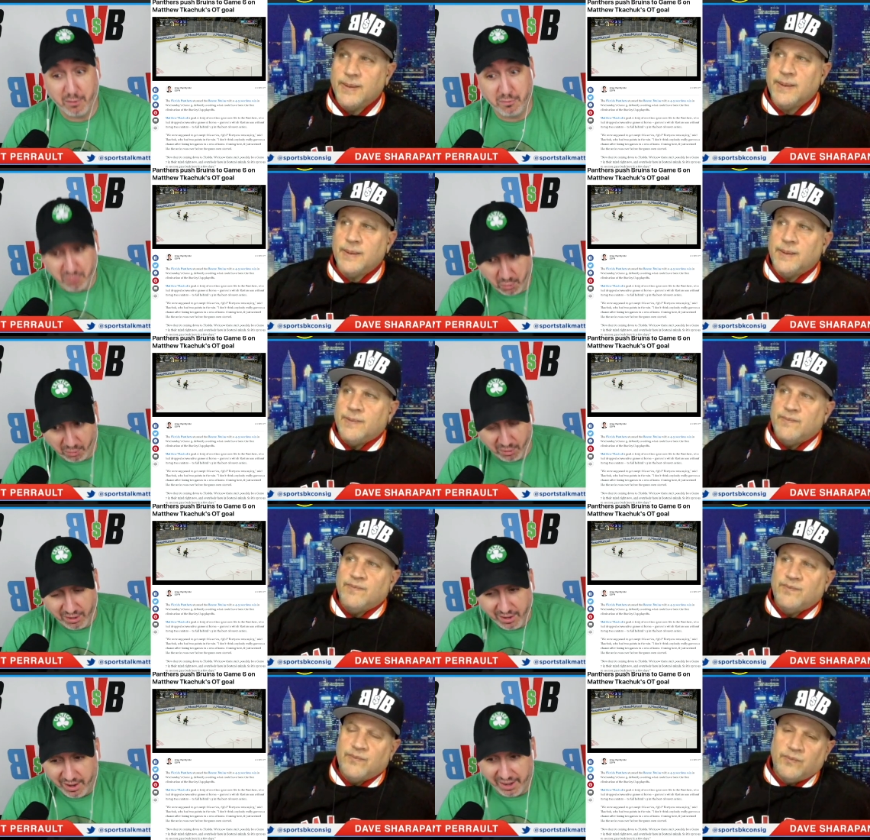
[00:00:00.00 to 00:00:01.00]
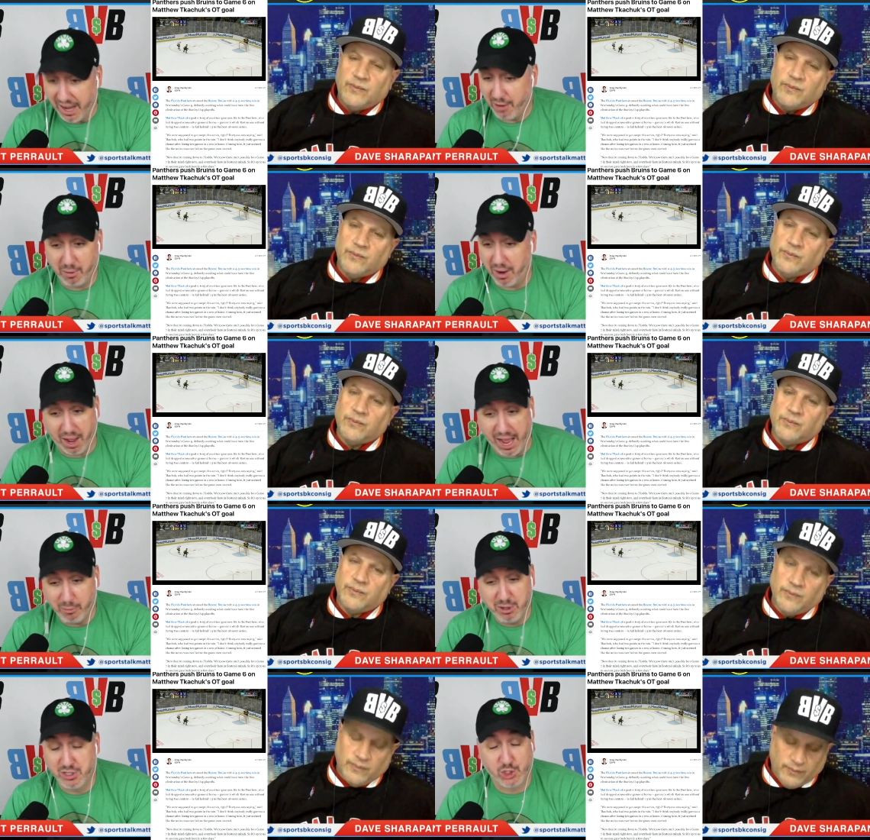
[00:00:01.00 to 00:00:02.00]
Speaker 1: four. And I, I
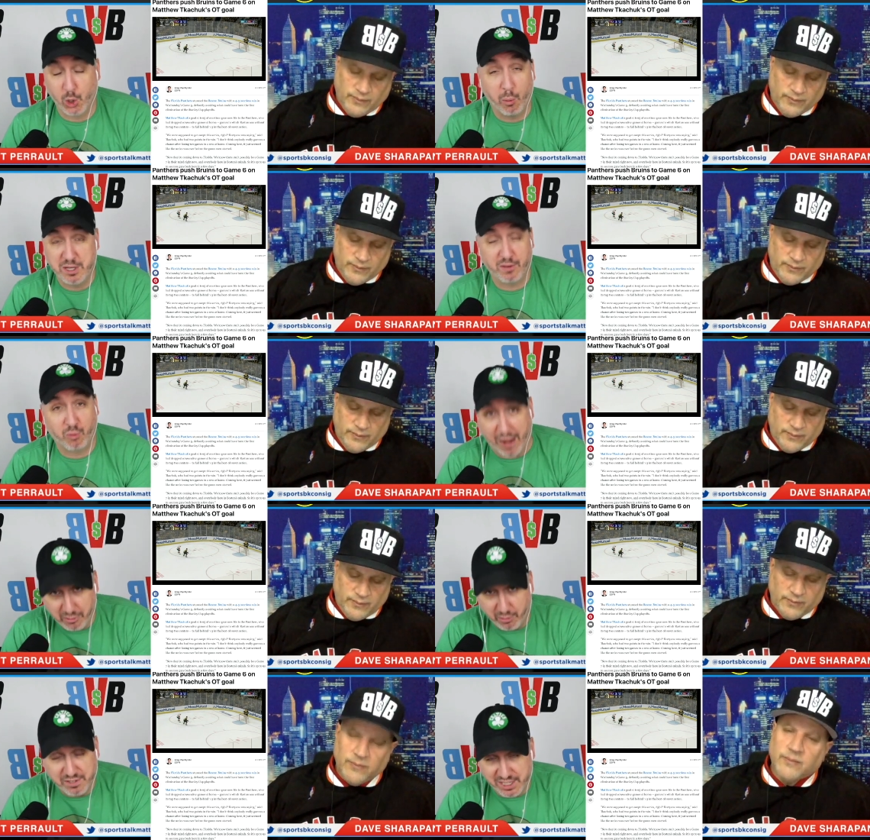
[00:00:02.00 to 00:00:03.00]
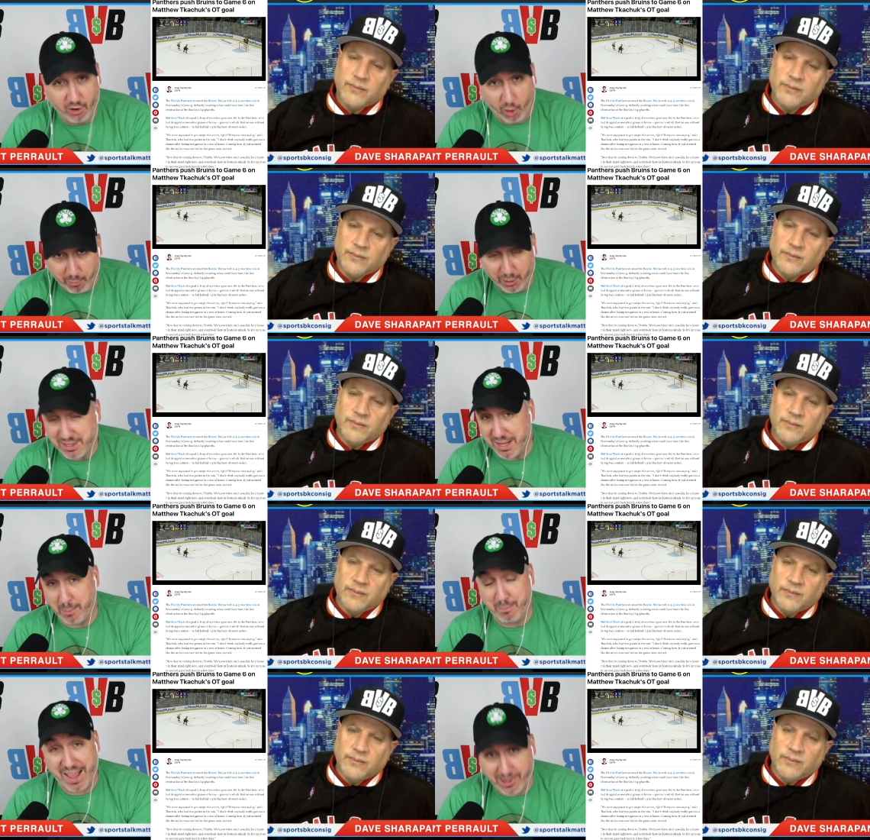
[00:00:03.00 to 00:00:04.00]
would so much have rather have seen Ullmark take a
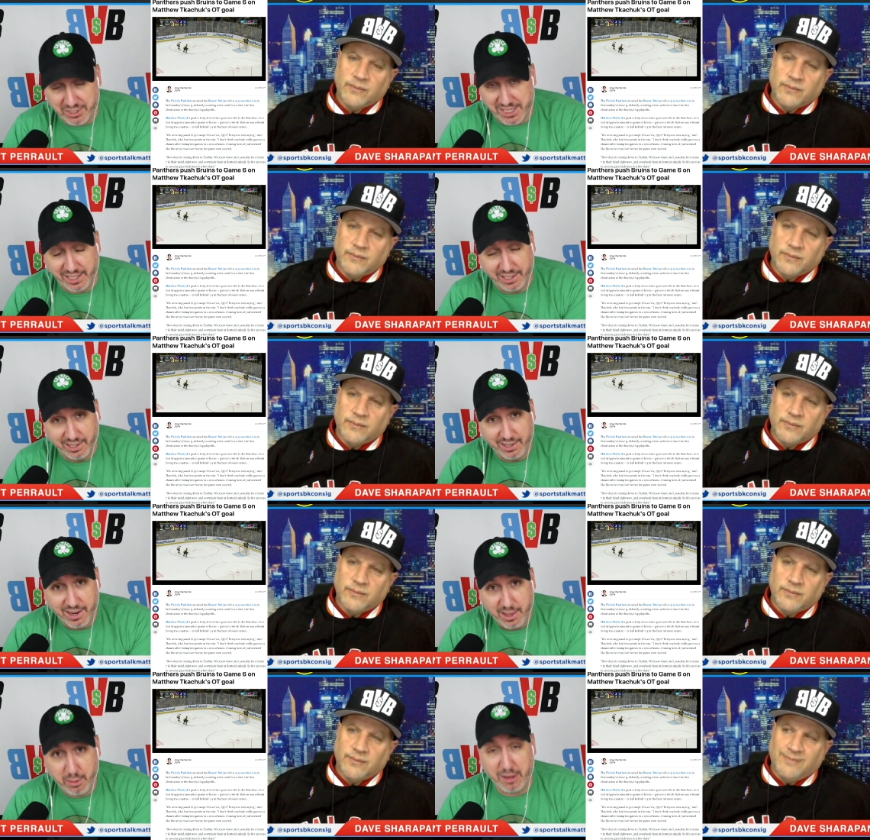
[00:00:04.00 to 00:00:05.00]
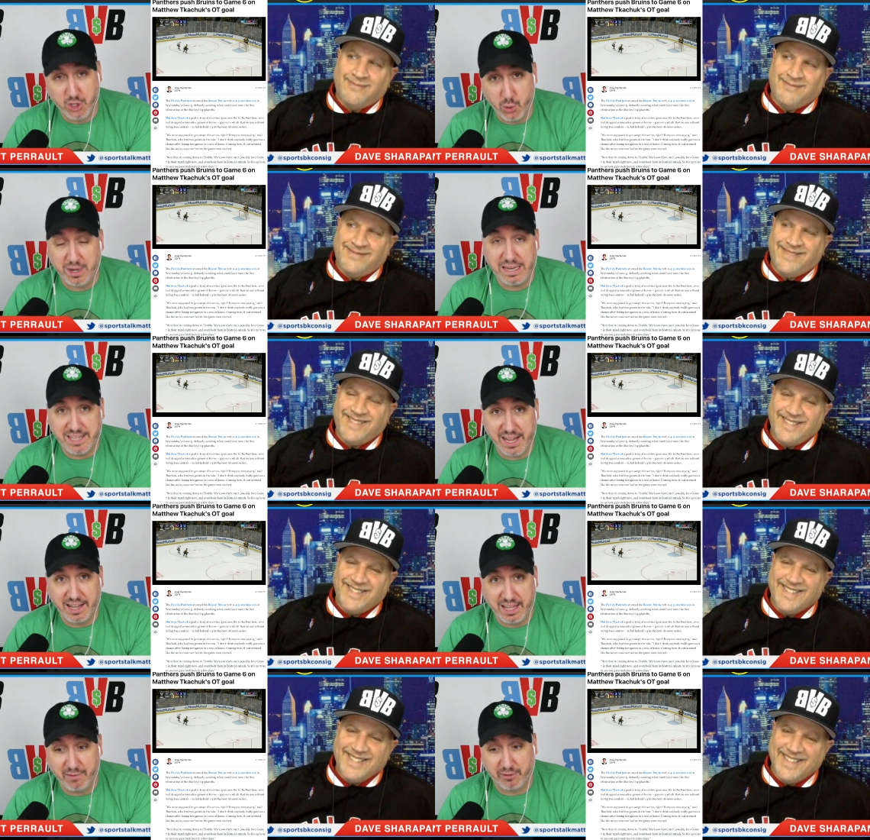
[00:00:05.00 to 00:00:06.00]
penalty than do what he did and
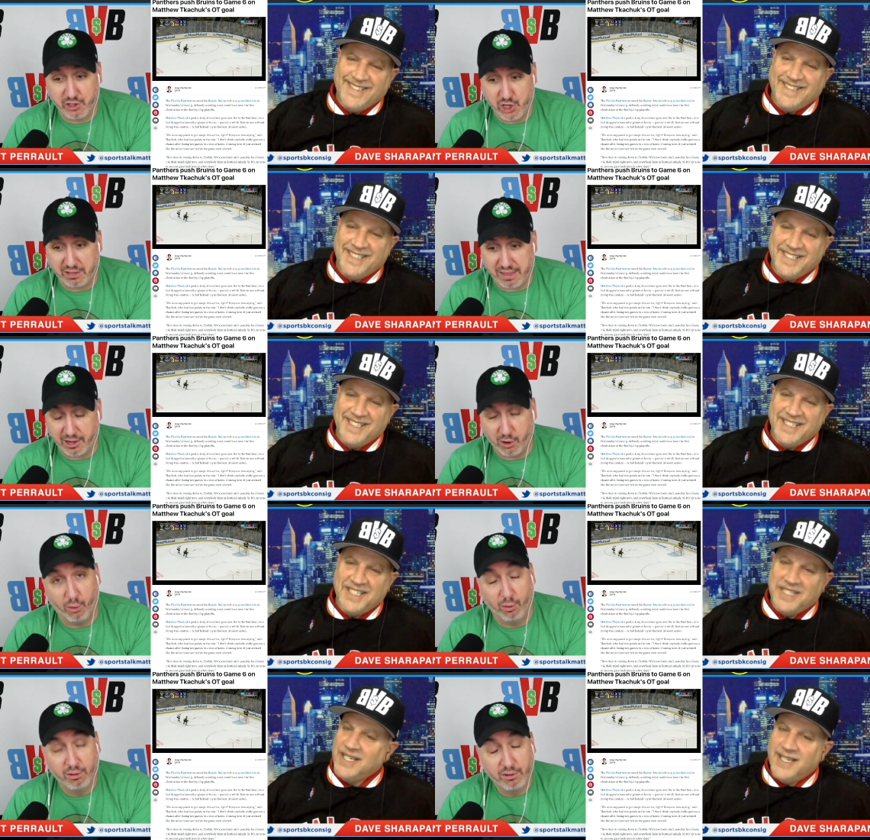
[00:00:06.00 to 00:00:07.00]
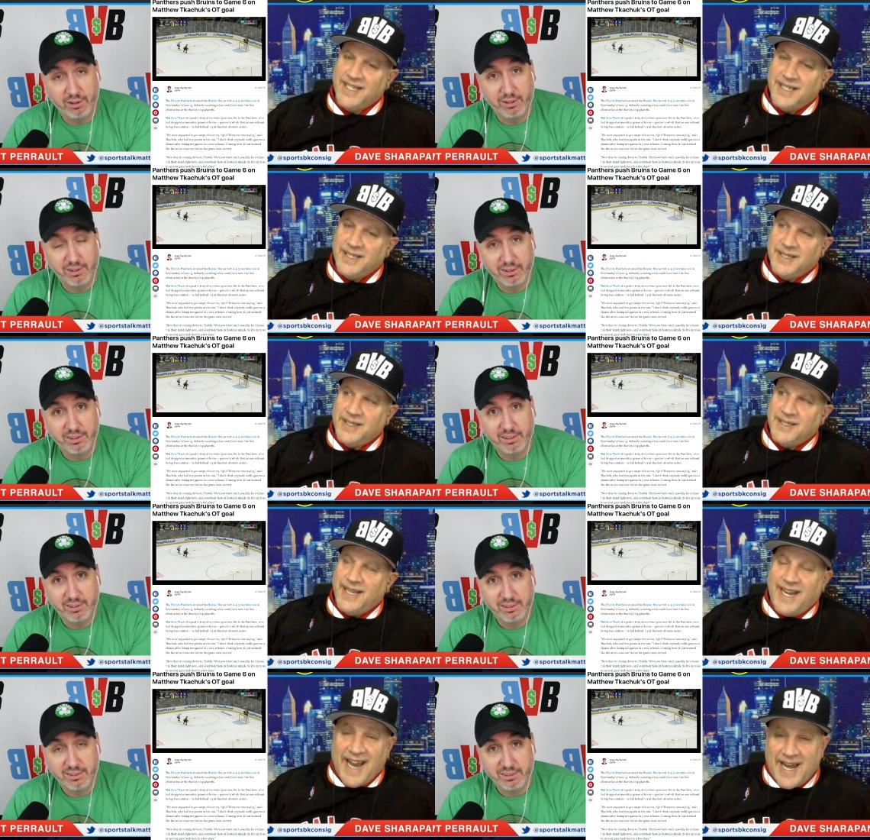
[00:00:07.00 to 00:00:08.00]
give
Speaker 2: Tkachuk that goal.
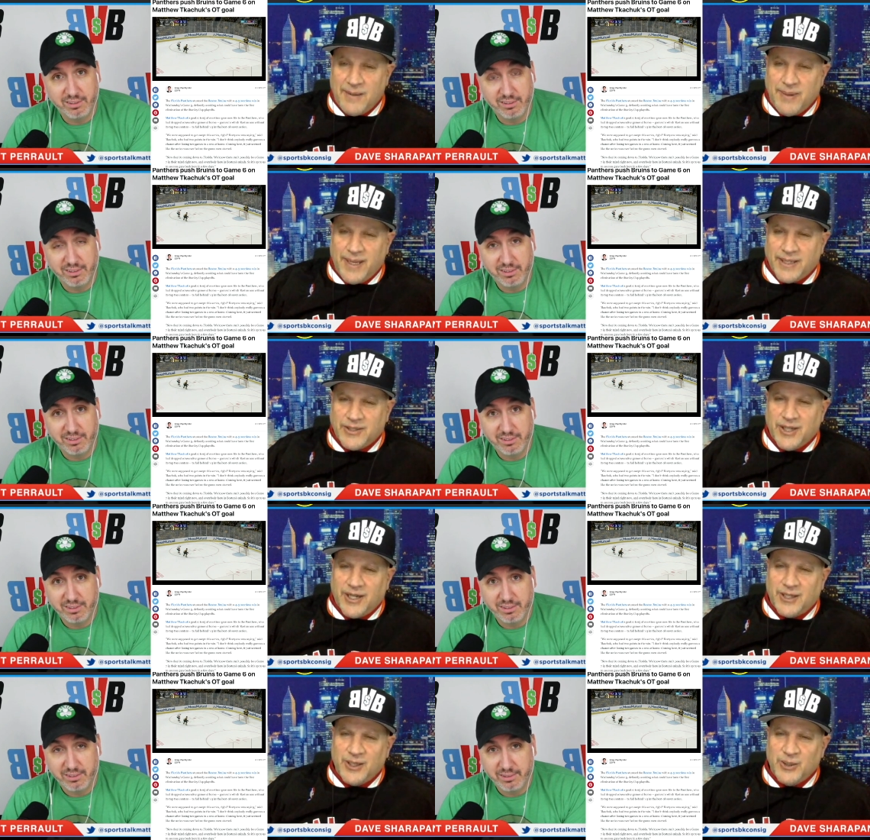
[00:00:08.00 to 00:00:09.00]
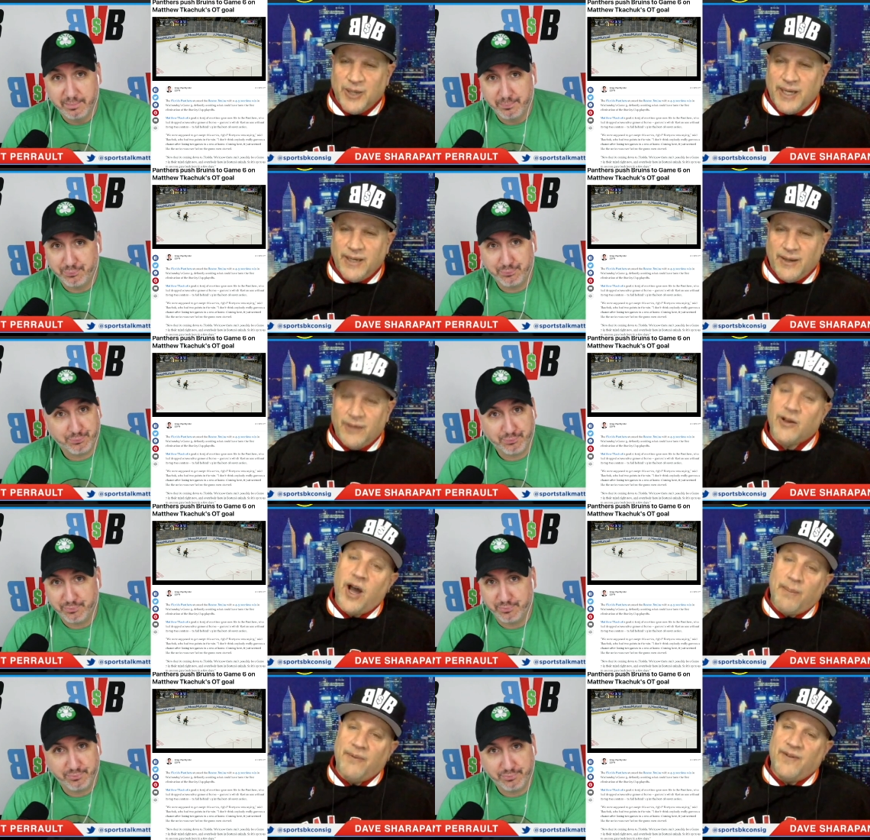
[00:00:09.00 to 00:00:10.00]
And it had to be Tkachuk too, right? On
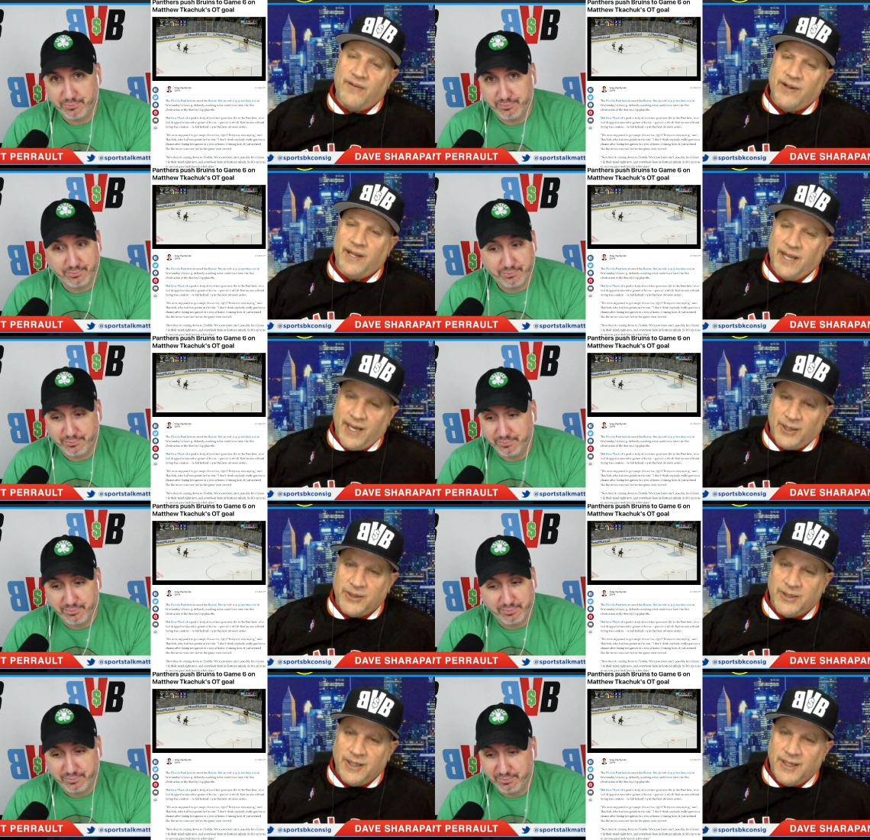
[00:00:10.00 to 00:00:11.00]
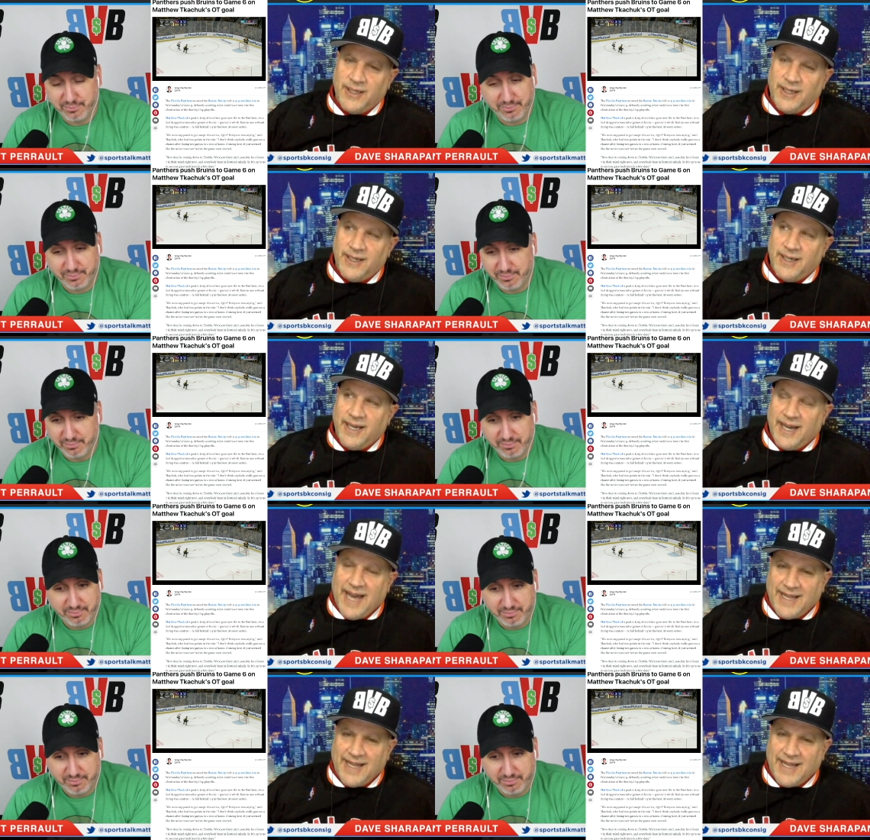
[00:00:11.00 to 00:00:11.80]
top of everything else, it